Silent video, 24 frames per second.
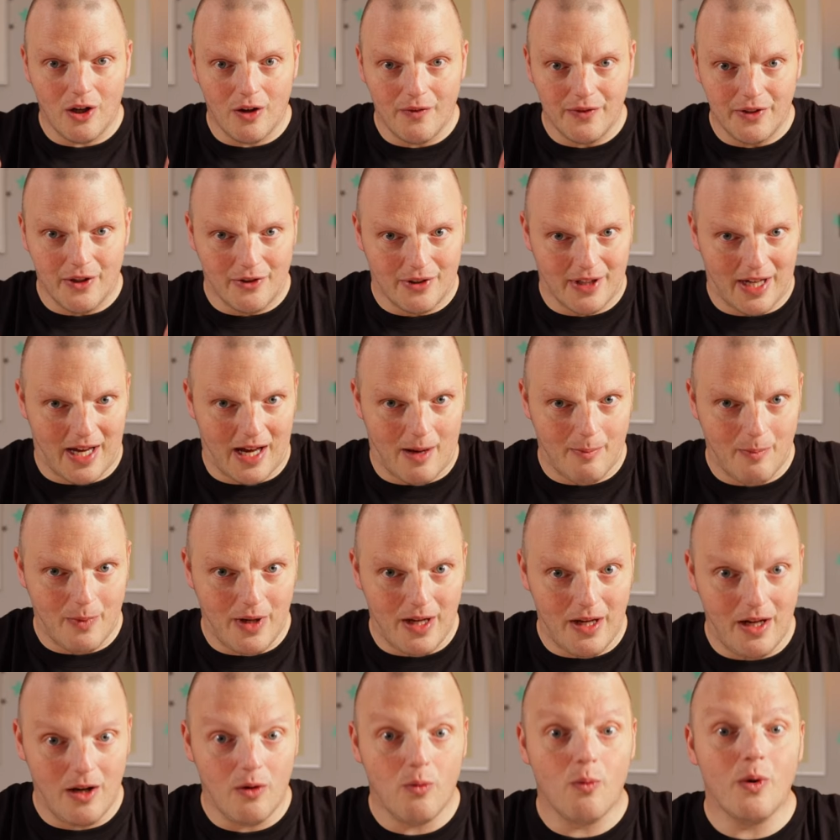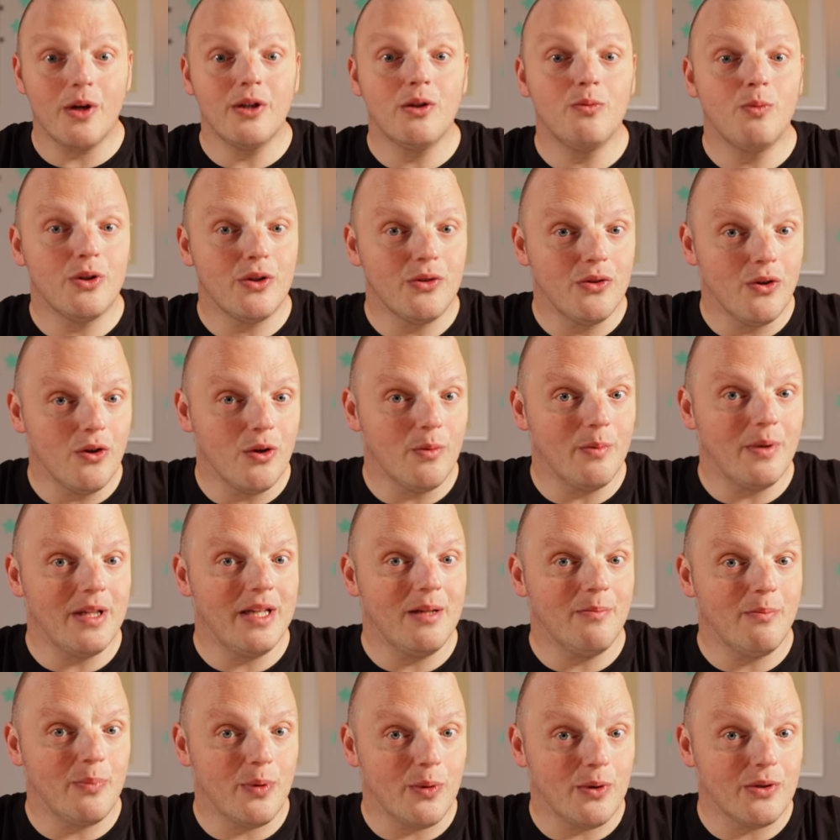of your camera where you would
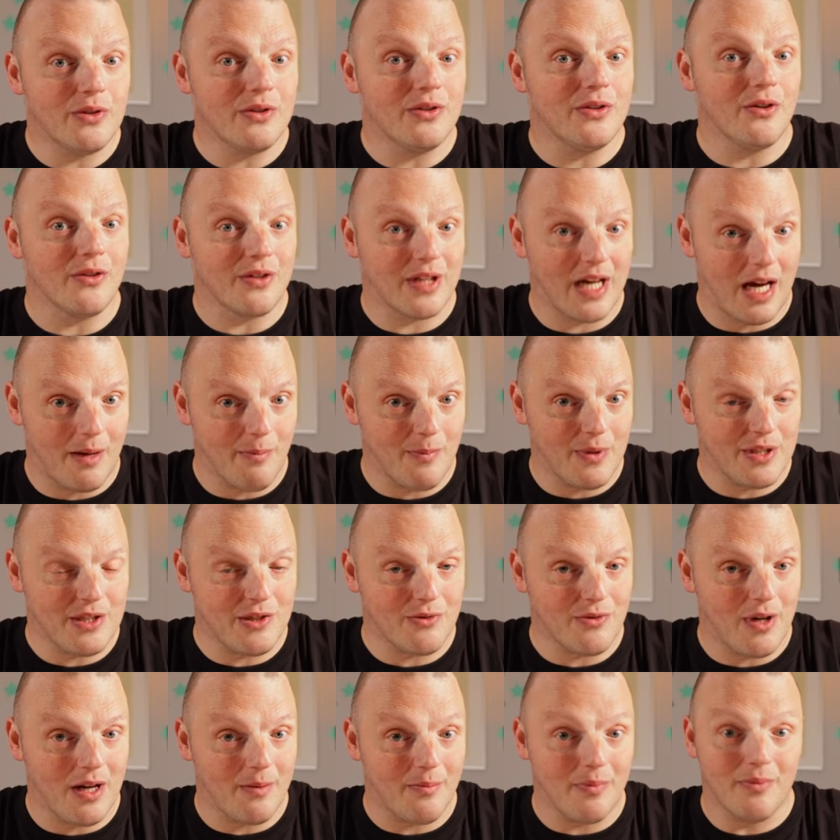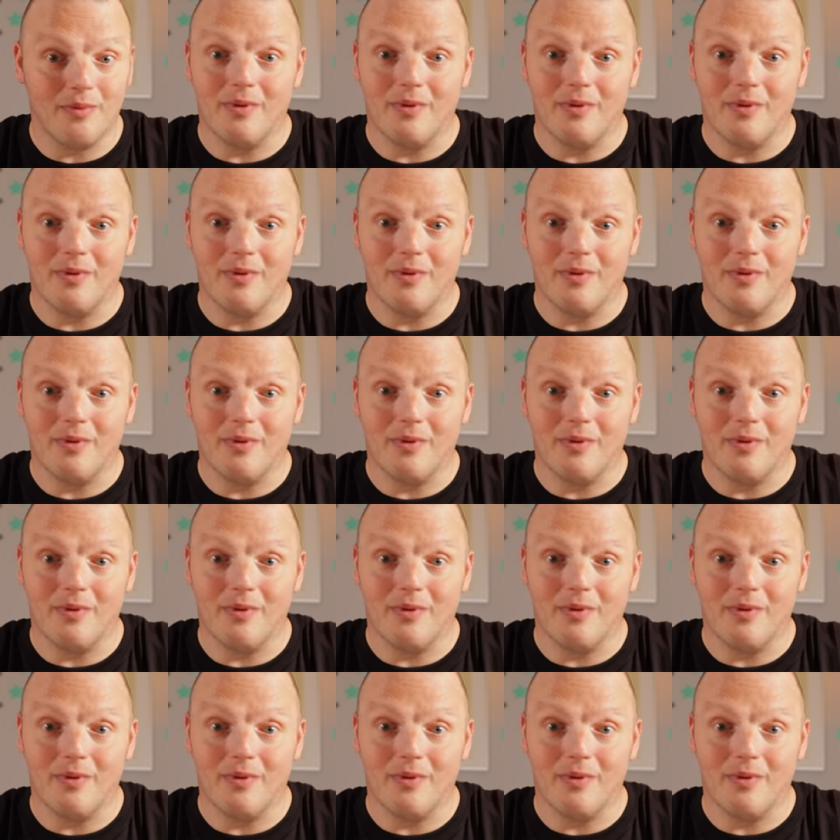normally put your camera strap.